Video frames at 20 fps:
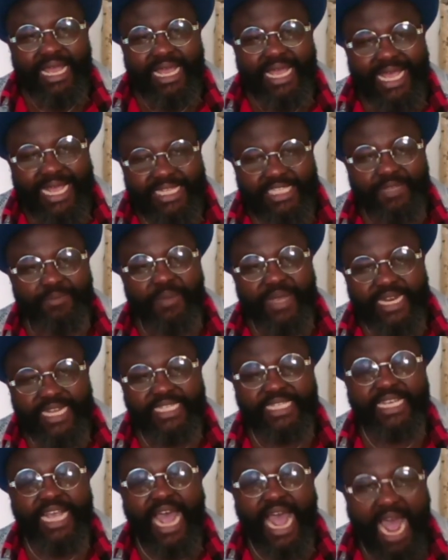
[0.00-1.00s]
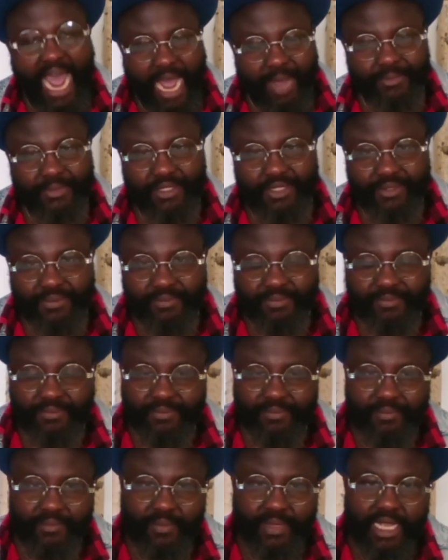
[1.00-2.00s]
its militia arms?
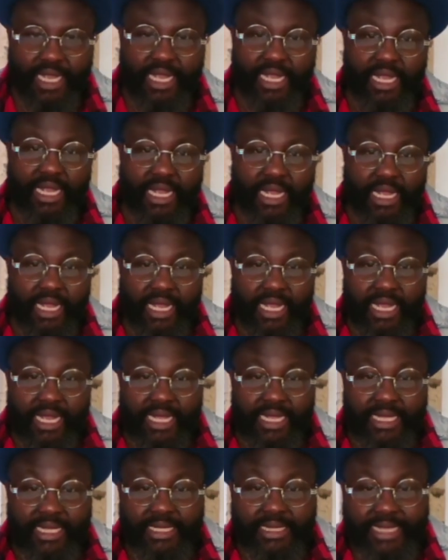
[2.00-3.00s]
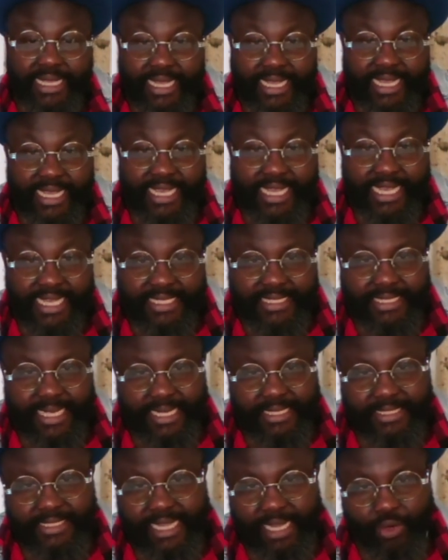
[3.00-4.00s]
The
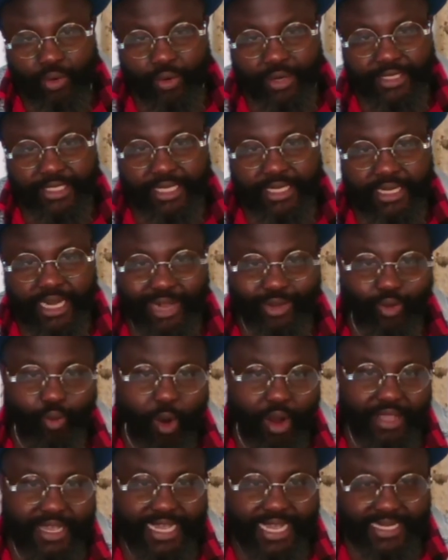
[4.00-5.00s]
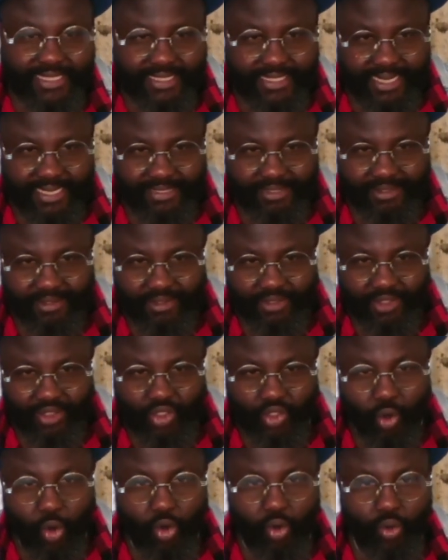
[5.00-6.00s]
Eastern Security Network, ESN,
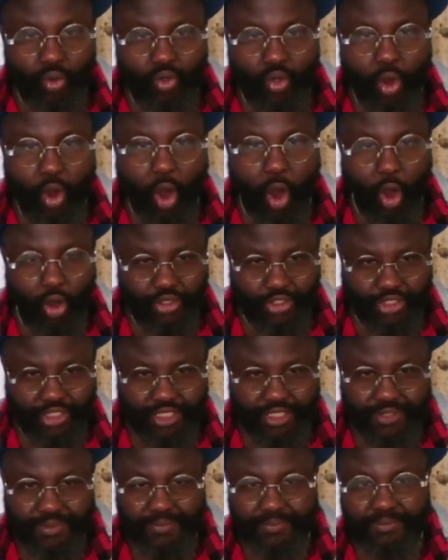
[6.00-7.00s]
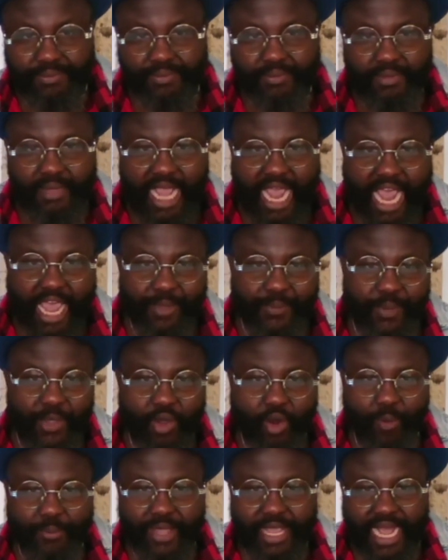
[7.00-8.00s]
Soludo urged
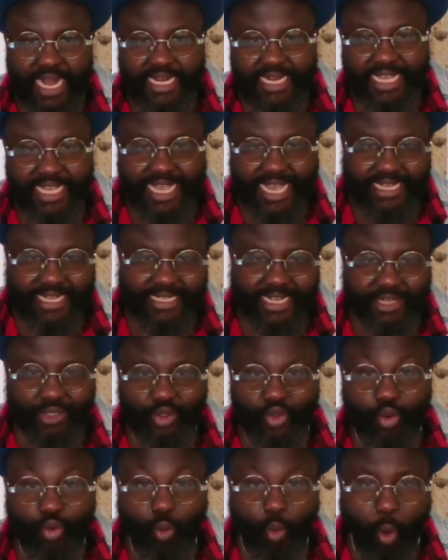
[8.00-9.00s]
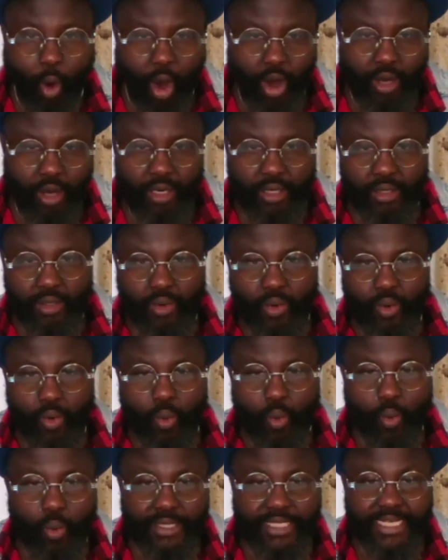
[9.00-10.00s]
IPOB and ESN to work
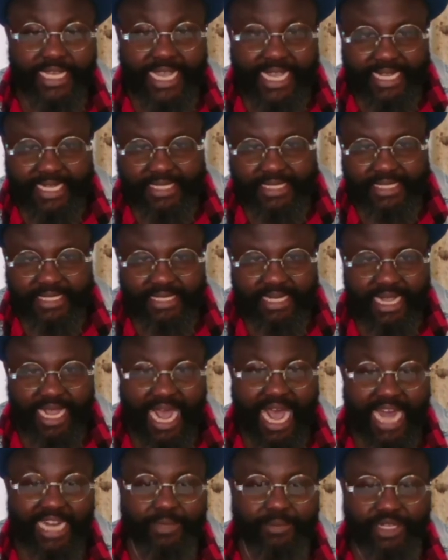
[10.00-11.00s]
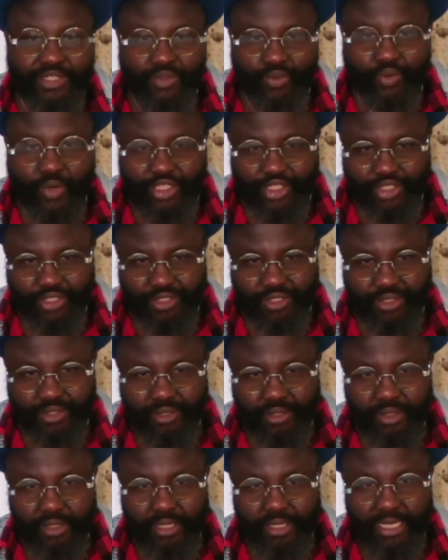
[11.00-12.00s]
with his administration
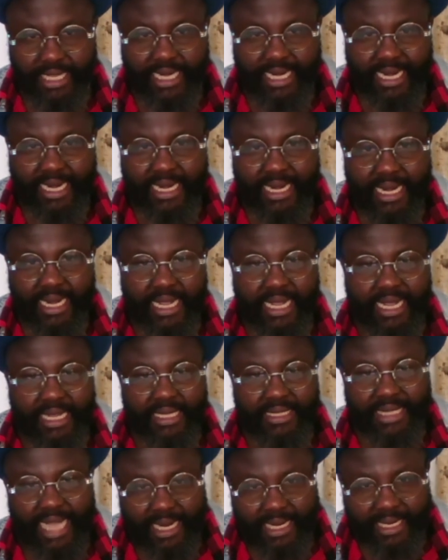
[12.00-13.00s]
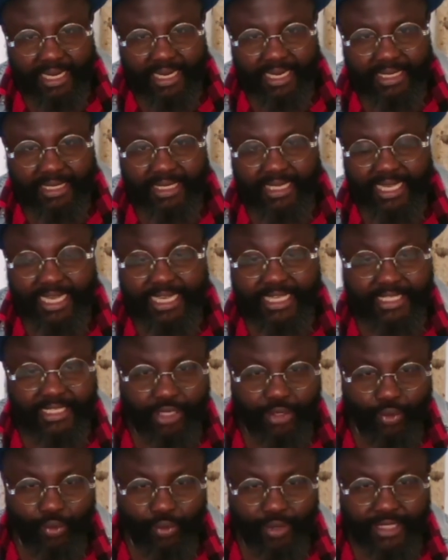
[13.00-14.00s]
in tackling
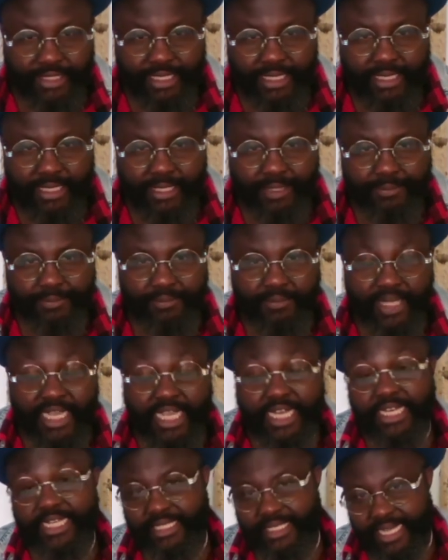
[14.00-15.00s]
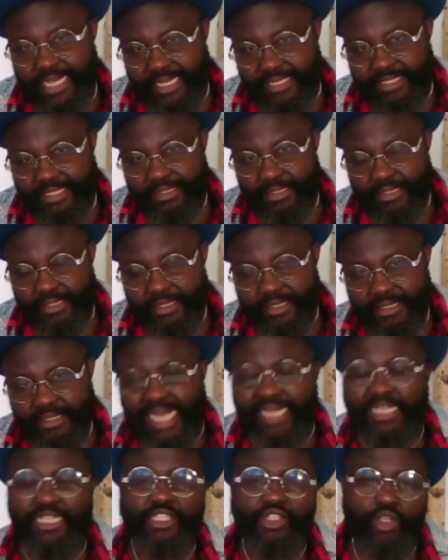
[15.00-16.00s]
insecurity in the state.
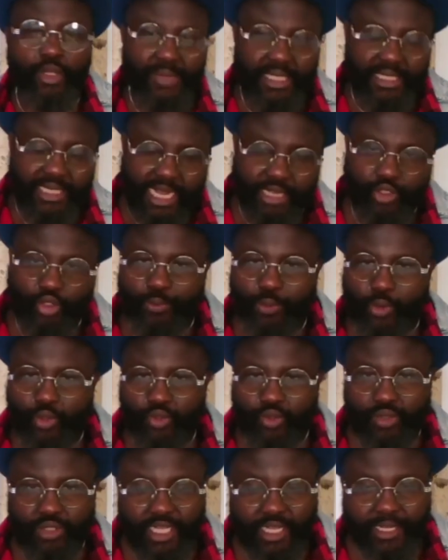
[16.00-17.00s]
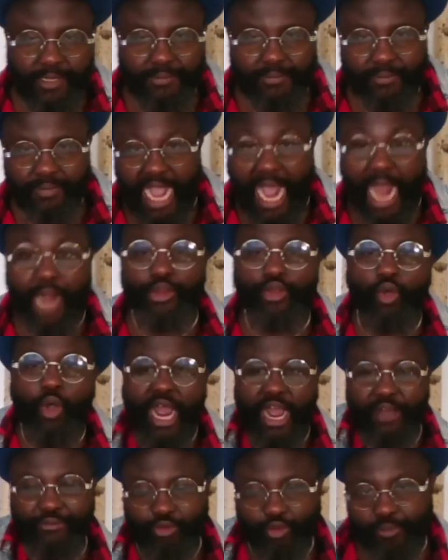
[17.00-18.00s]
That is something that you're supposed to say. And you
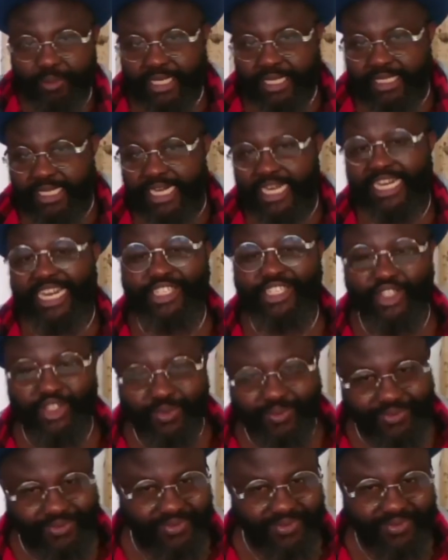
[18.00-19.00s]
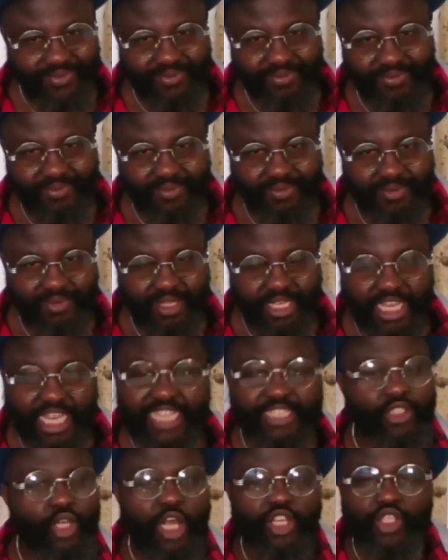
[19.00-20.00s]
have to meet the leadership.
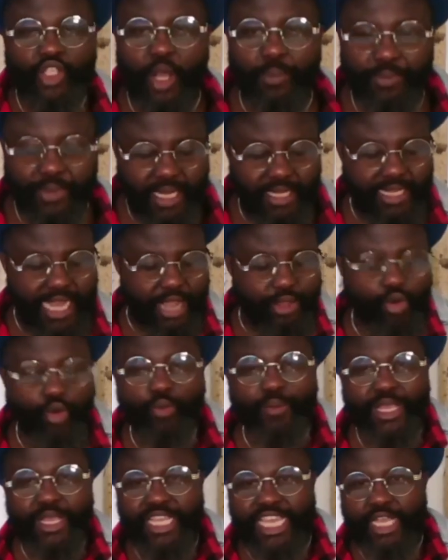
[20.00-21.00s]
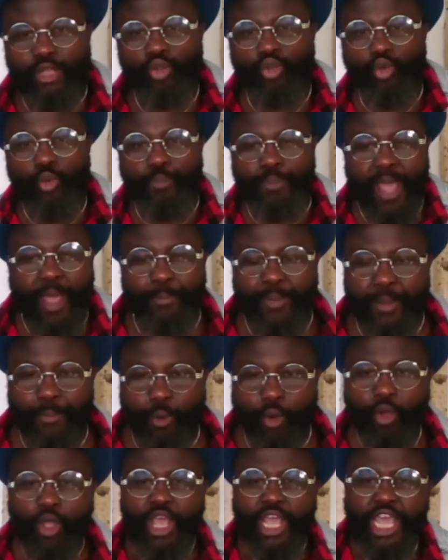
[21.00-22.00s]
It's not something that you begin to pay
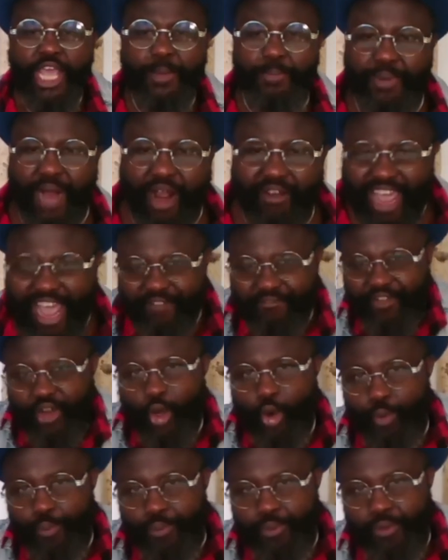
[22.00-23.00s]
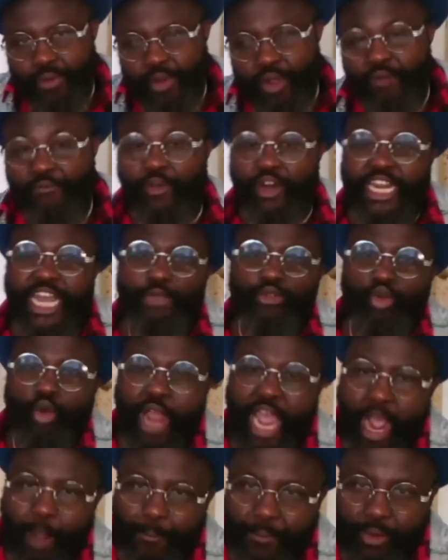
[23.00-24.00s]
people a brown envelope for them to
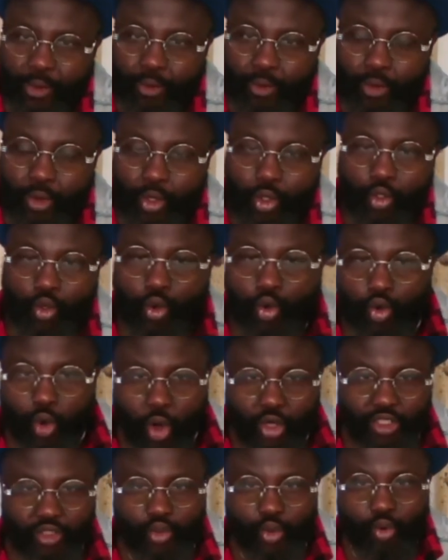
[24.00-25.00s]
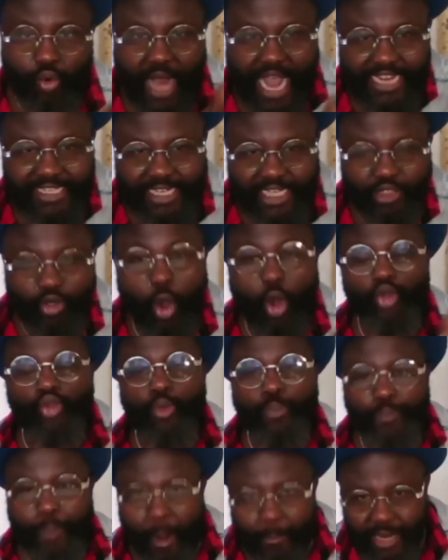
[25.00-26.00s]
help you to, wrote, to write this or to
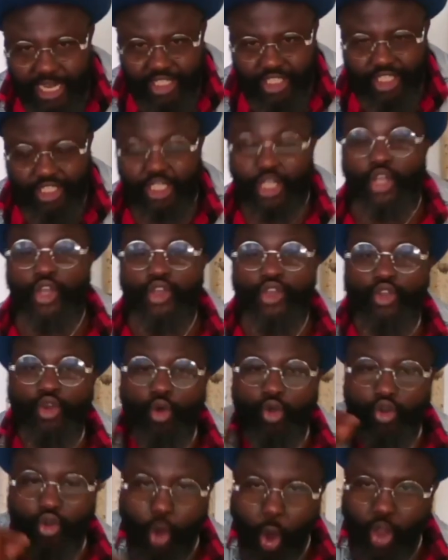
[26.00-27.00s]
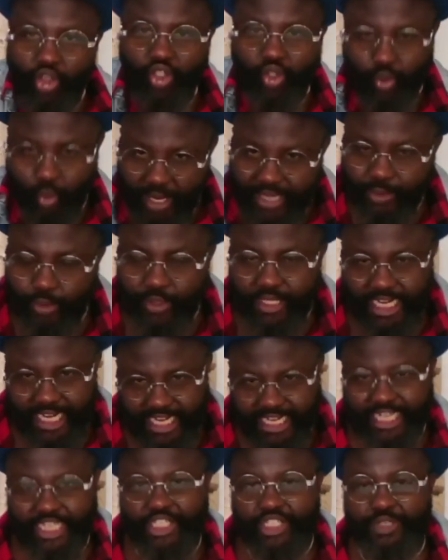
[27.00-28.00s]
publish it. You go straight to the
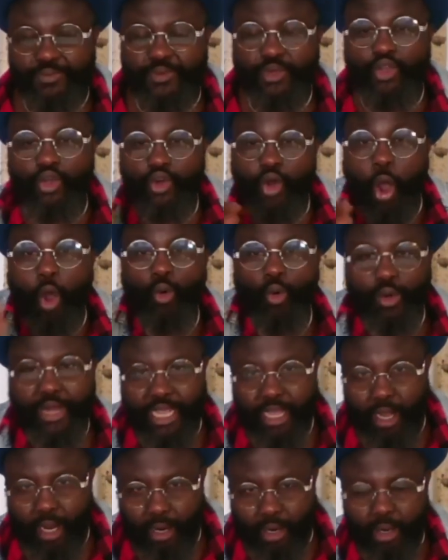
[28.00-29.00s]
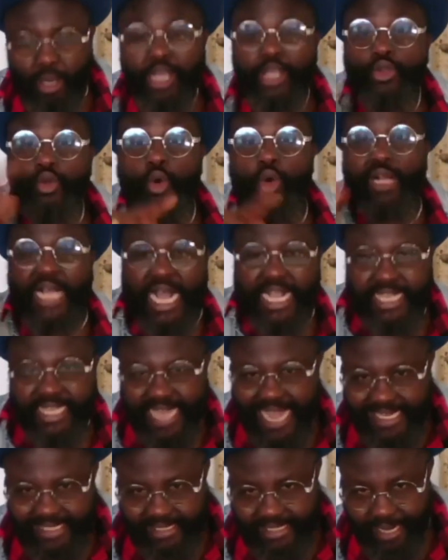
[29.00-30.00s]
leadership. You know who they are. You can
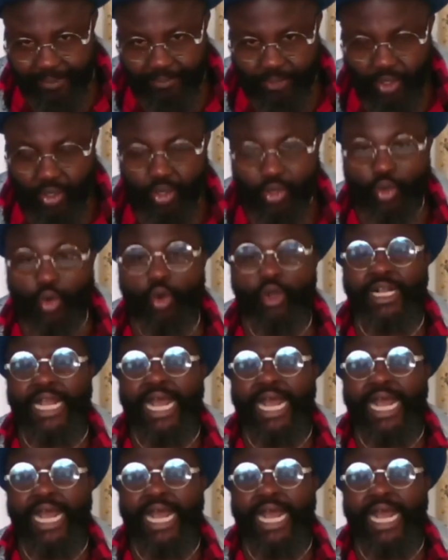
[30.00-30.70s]
get them. You